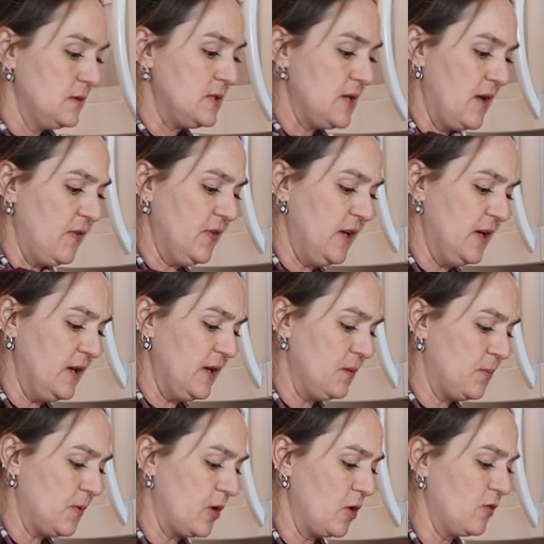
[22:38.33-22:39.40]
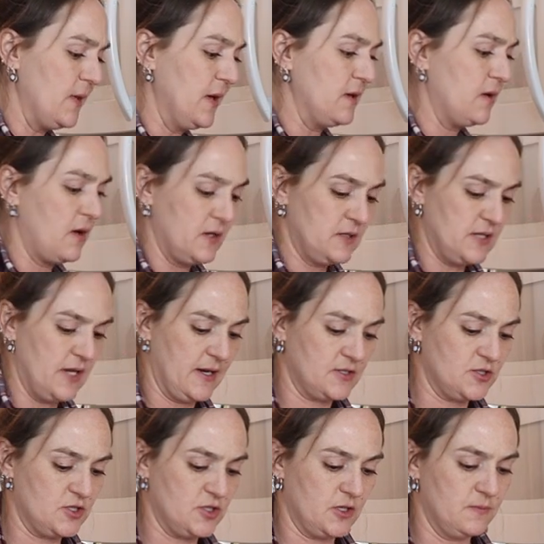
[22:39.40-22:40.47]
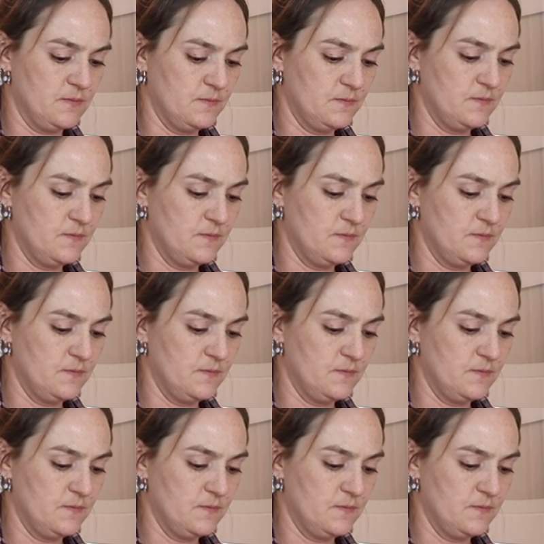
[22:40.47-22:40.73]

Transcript: Definite improvement on texture.